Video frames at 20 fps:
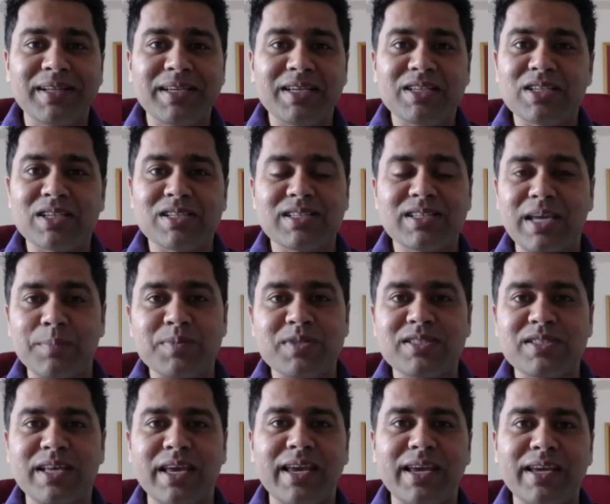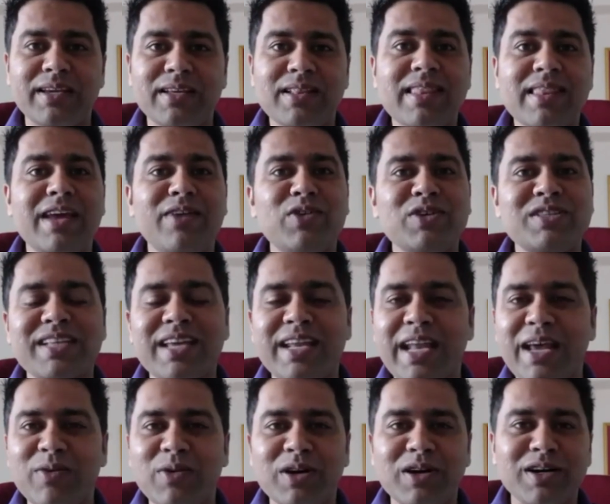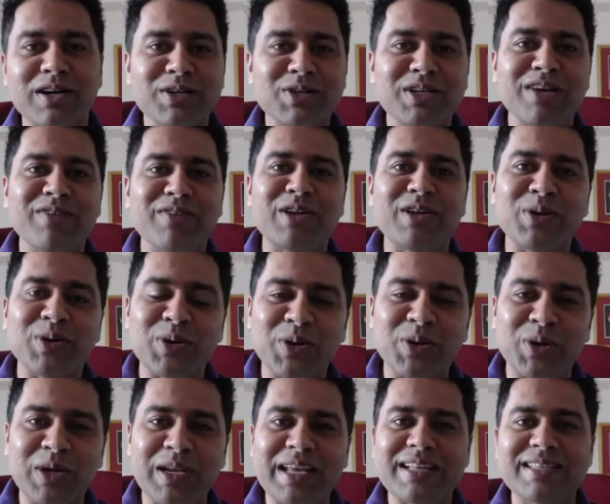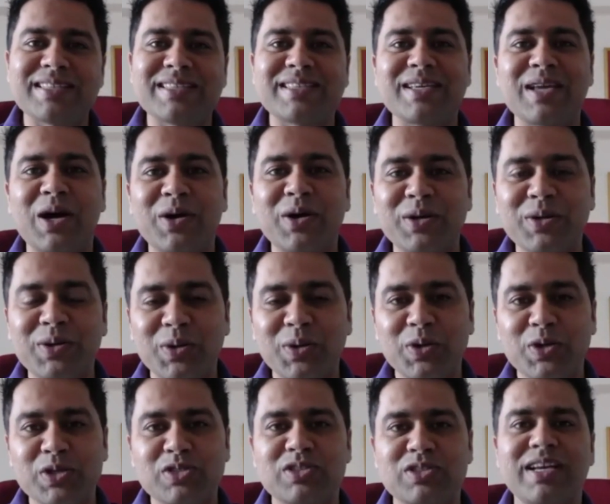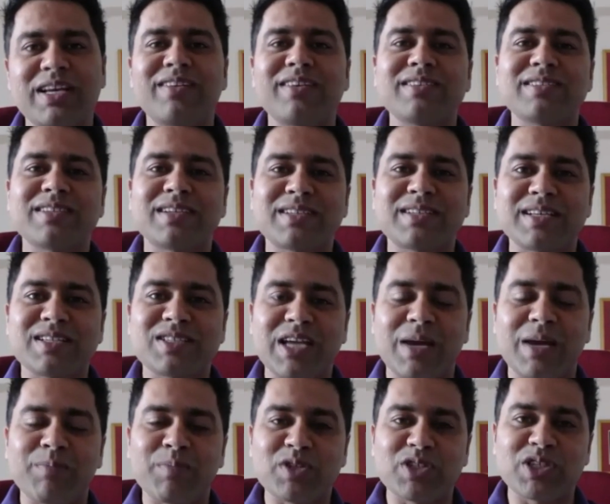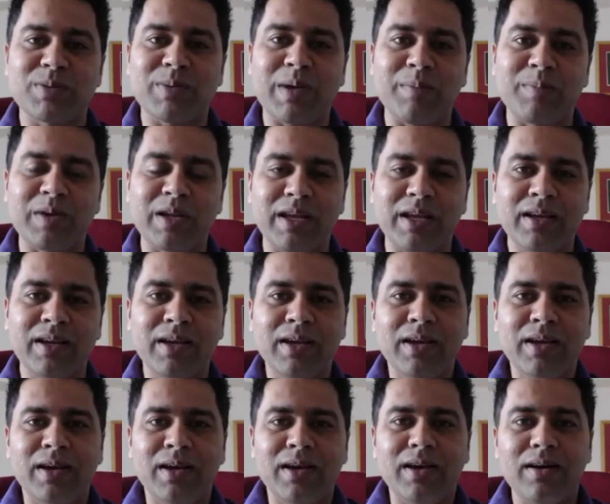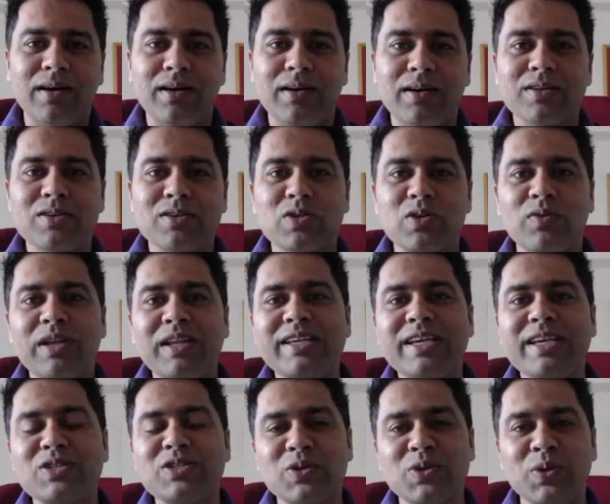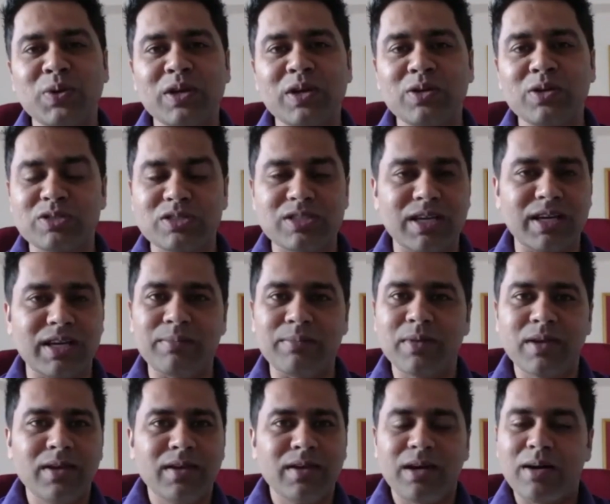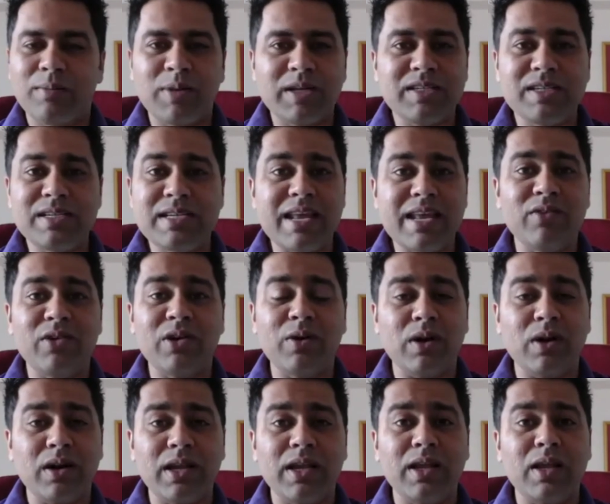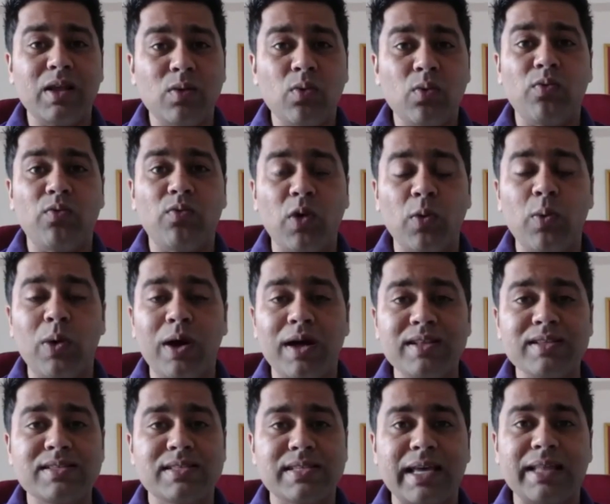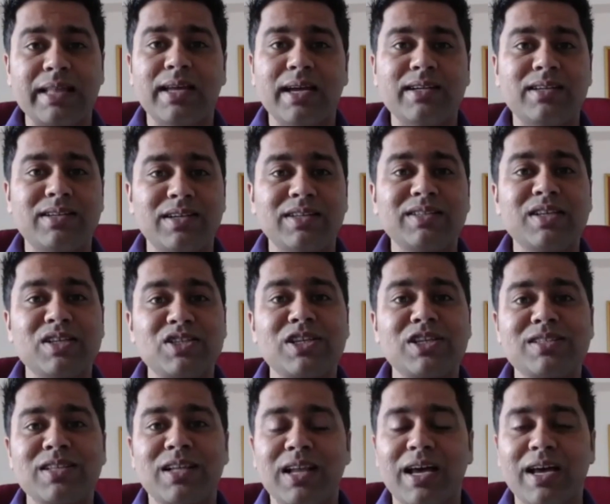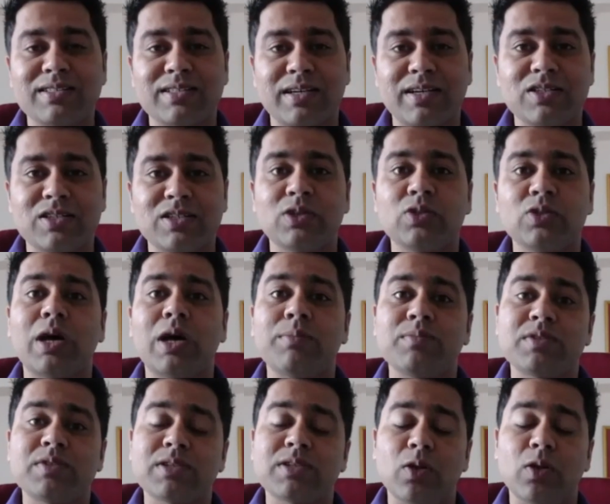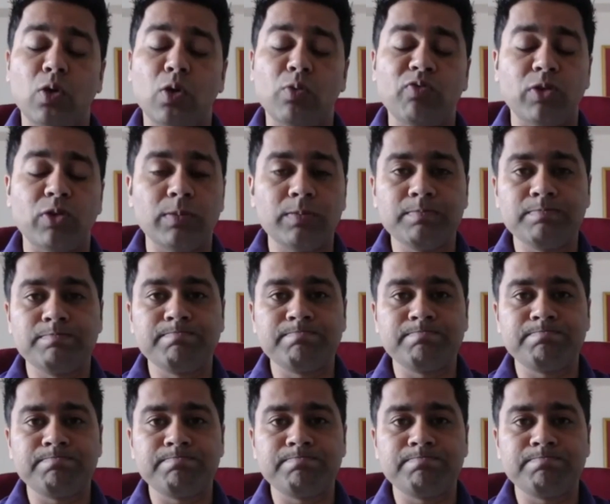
He just kept saying, never say never, you never know, let's see how it goes, there is a test championship happening, Uh, so we'll get to know in good time. Uh, but he never for once said that uh, this is the last edition, so I'm still hopeful.